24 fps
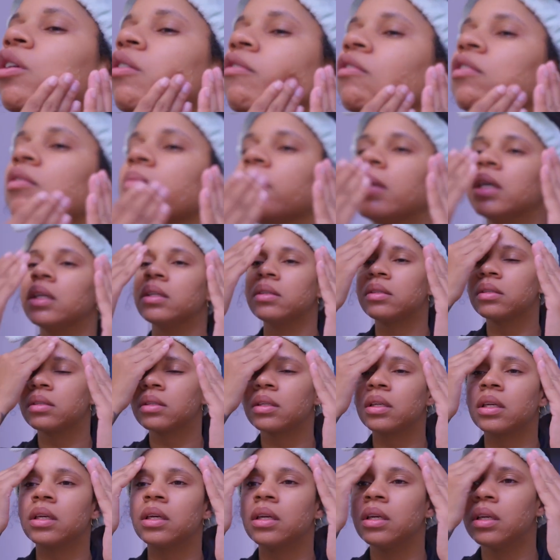over my
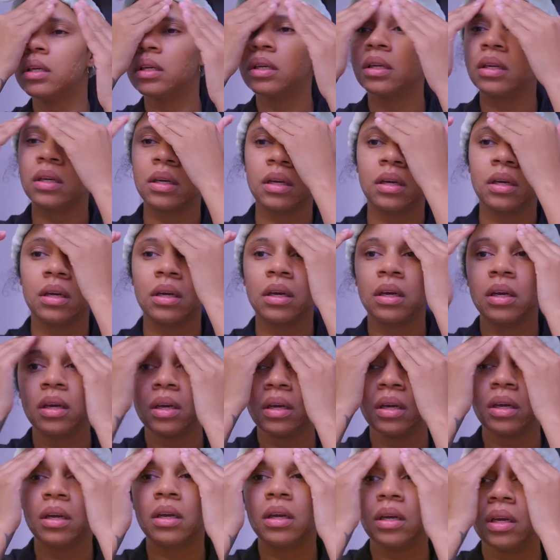skin
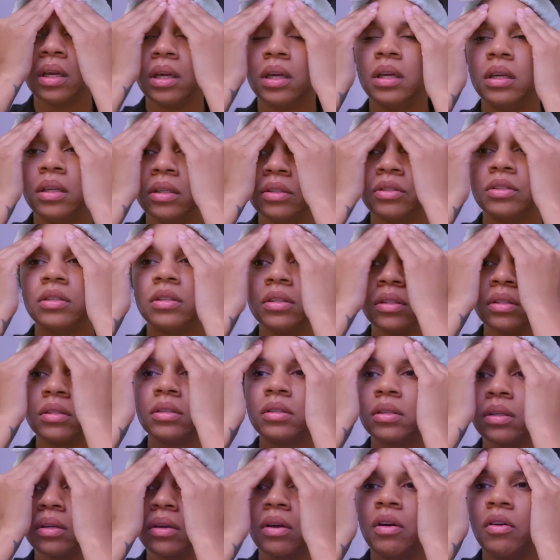and
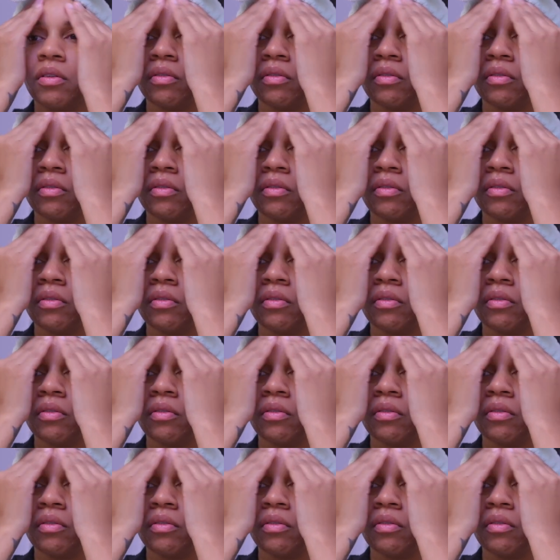just